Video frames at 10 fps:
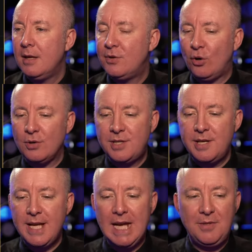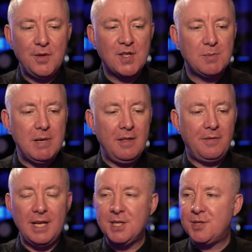Dr. Nathan
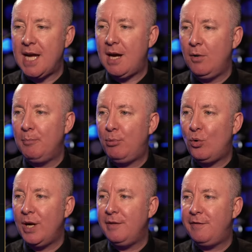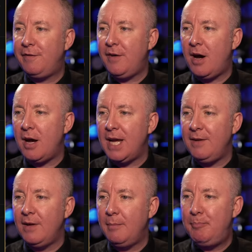Smith is down
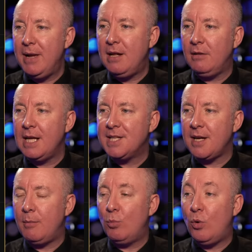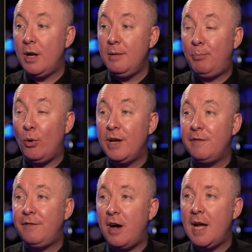0.5. Bill is up
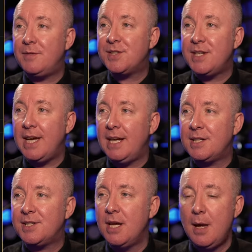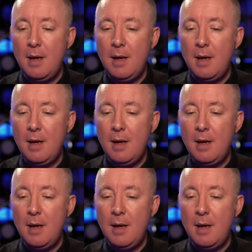1.56.